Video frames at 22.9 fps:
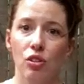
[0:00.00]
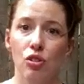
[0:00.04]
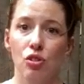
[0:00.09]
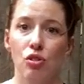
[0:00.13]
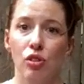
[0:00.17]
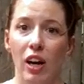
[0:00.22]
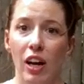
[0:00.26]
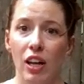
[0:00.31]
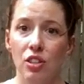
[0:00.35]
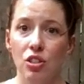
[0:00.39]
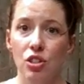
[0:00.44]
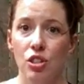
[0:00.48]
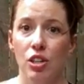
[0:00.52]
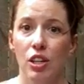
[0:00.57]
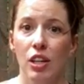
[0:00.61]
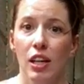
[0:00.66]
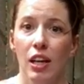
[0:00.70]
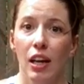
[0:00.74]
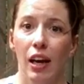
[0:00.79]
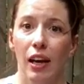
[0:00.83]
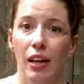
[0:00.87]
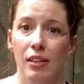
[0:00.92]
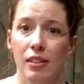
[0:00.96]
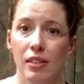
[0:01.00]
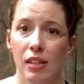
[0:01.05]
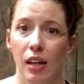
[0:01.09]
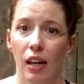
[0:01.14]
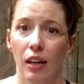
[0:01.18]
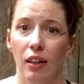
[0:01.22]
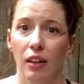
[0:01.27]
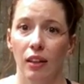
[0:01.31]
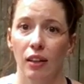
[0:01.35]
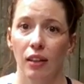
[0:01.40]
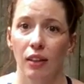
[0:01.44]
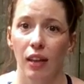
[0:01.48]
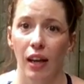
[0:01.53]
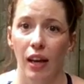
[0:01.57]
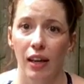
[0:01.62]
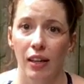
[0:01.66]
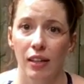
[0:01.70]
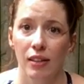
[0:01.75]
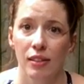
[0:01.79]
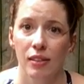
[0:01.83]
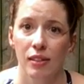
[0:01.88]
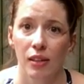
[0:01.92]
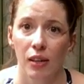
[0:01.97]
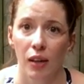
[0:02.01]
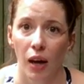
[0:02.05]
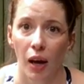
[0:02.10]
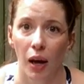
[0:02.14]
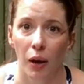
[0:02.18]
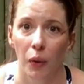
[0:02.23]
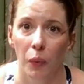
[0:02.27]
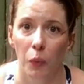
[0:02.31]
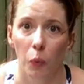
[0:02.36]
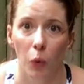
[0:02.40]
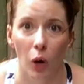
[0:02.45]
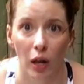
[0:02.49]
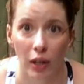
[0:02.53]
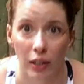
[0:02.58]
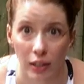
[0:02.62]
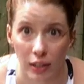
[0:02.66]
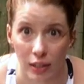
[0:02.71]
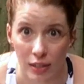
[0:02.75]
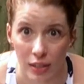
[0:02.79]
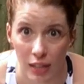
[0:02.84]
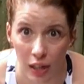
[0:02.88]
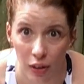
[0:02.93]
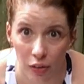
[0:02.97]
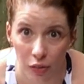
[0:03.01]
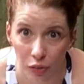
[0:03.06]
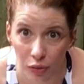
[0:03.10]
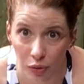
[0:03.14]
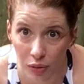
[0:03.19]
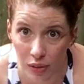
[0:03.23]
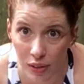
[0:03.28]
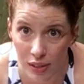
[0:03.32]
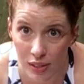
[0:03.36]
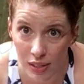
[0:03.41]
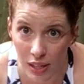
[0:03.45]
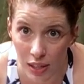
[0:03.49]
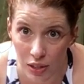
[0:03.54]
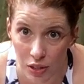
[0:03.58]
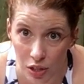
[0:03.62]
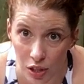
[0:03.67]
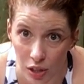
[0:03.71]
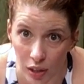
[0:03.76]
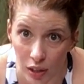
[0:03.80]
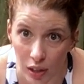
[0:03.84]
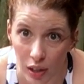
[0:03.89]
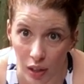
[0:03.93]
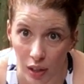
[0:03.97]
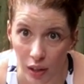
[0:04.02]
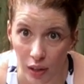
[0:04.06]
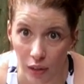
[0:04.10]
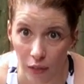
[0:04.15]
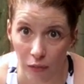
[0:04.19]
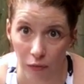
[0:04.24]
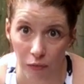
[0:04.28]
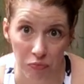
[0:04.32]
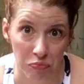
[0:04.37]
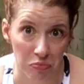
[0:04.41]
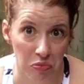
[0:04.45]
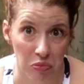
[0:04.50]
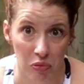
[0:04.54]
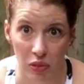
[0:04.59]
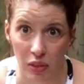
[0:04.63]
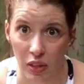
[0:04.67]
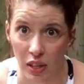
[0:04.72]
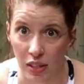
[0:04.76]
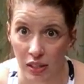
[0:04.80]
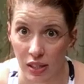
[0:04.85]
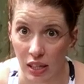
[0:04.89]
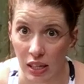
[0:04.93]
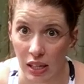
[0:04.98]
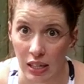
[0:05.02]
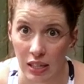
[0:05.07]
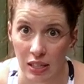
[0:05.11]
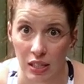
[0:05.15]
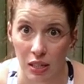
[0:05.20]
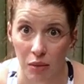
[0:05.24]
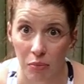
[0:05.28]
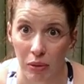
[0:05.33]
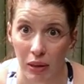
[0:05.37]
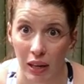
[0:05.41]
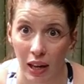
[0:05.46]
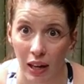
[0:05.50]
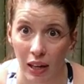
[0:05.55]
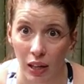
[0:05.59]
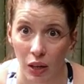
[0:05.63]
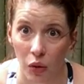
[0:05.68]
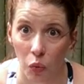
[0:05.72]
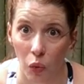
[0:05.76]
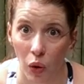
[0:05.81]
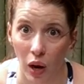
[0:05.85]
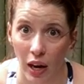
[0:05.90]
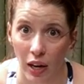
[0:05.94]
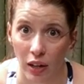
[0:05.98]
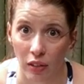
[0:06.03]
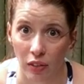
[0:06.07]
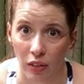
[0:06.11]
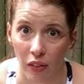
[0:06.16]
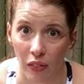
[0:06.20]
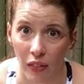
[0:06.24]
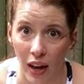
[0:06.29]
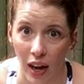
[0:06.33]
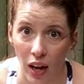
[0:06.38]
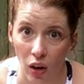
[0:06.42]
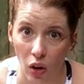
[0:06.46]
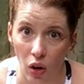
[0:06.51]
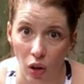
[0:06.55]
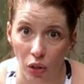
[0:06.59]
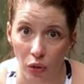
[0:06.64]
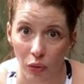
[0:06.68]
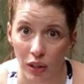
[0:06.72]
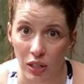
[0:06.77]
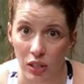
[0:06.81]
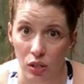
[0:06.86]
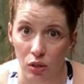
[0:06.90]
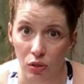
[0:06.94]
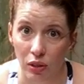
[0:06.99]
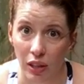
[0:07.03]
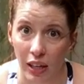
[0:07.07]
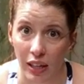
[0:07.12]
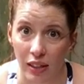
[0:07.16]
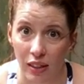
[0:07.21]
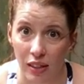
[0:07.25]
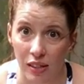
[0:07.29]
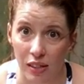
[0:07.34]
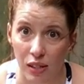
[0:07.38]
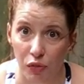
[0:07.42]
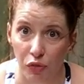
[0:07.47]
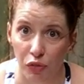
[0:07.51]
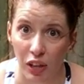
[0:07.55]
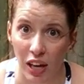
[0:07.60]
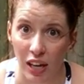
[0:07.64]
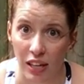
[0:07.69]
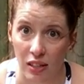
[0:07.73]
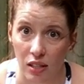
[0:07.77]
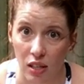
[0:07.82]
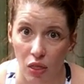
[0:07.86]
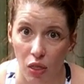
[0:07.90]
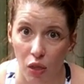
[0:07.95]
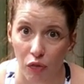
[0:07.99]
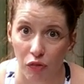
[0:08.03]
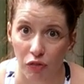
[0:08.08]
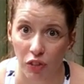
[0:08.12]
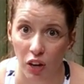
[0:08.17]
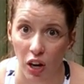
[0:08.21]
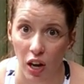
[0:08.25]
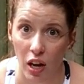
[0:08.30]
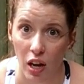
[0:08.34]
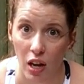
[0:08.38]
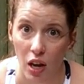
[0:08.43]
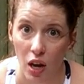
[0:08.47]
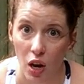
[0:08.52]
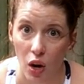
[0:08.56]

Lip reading: stretch, extending the legs and walking down through the center. Doesn't need to be any wider than that, although I do like this flex in the foot.